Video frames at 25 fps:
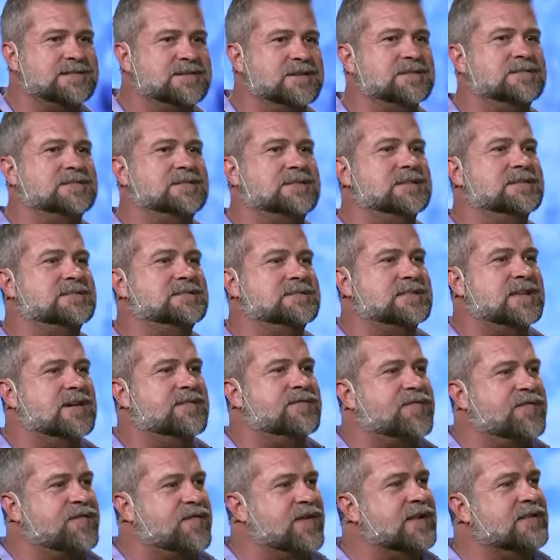just this
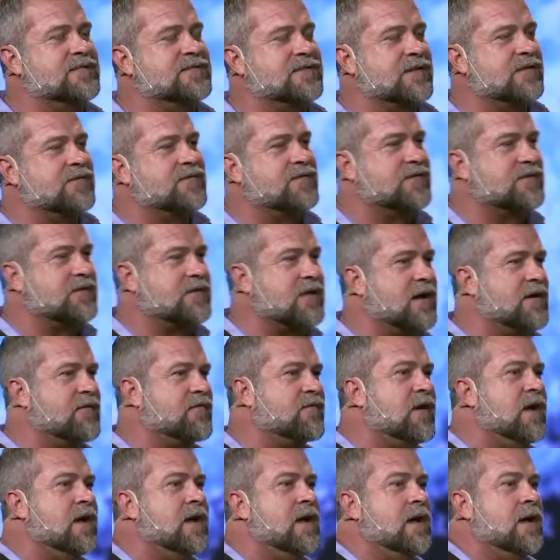defensive stuff
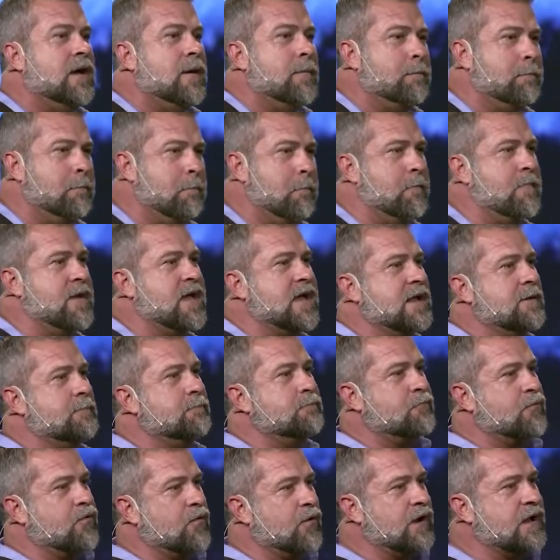men
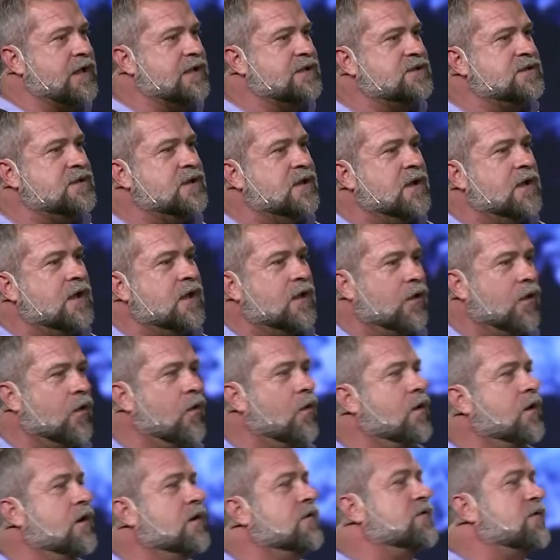preach.
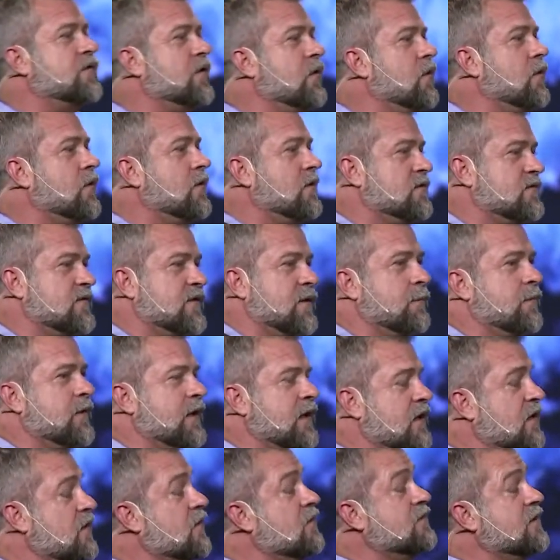Lord, a sword is to be
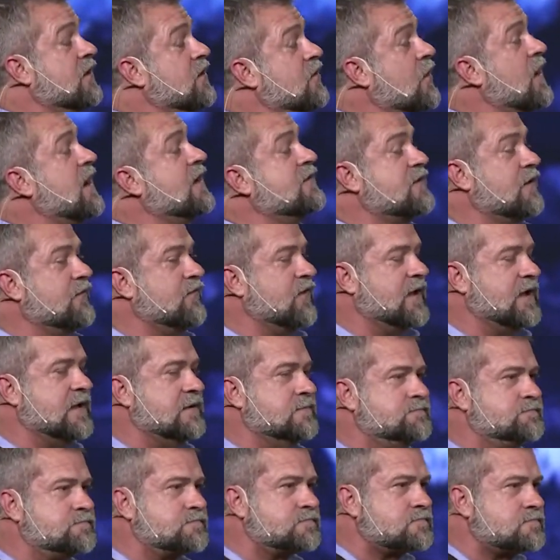used aggressively.
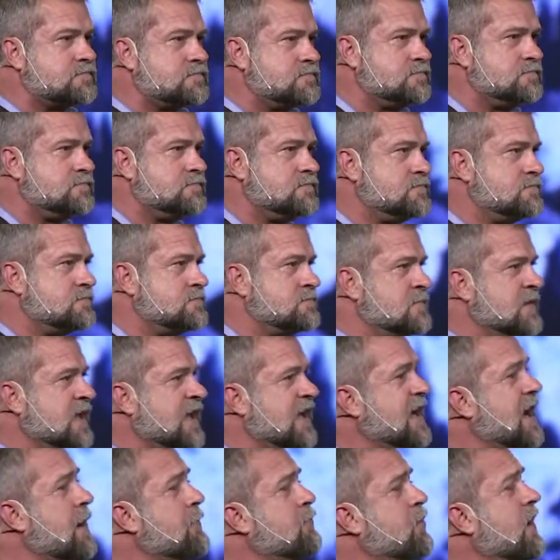
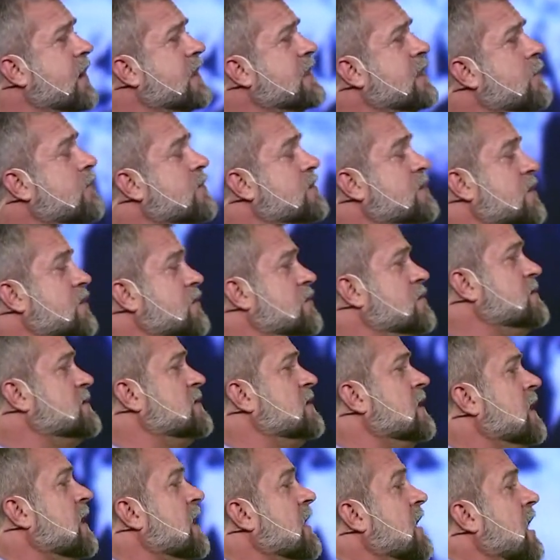And I pray they would
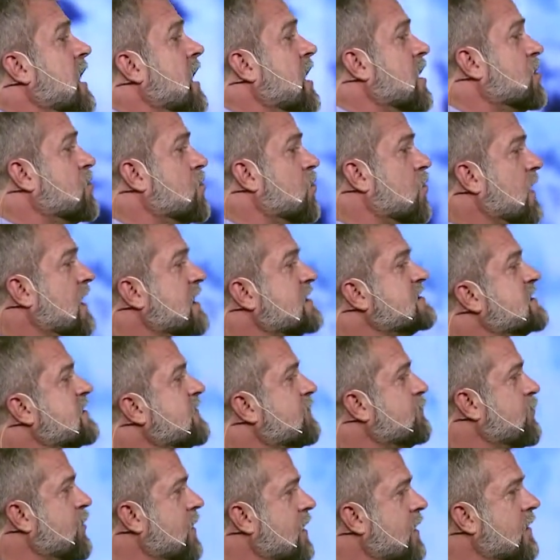use
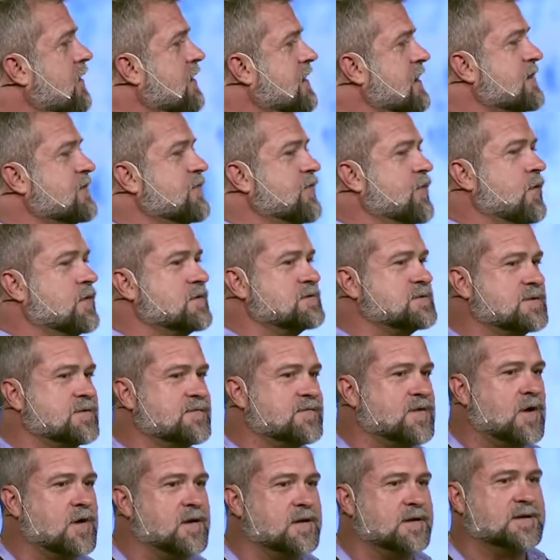aggressive prayer against forces of
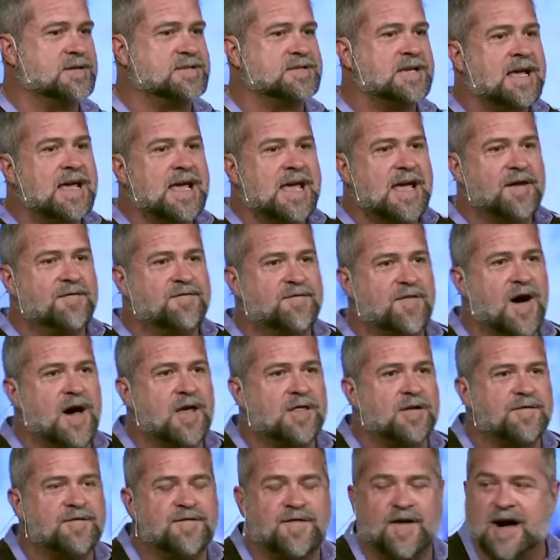darkness. And
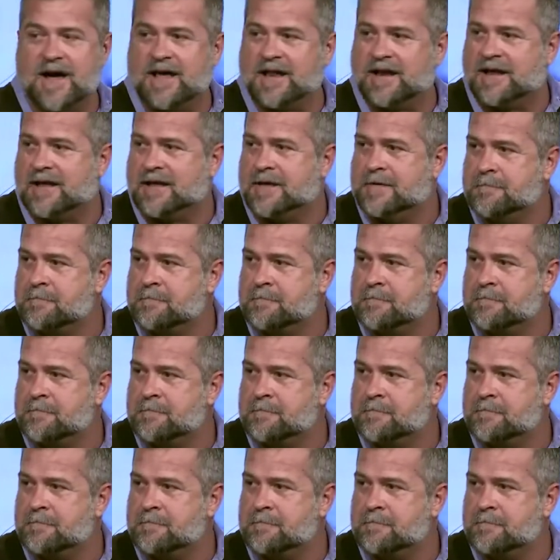Father, finally,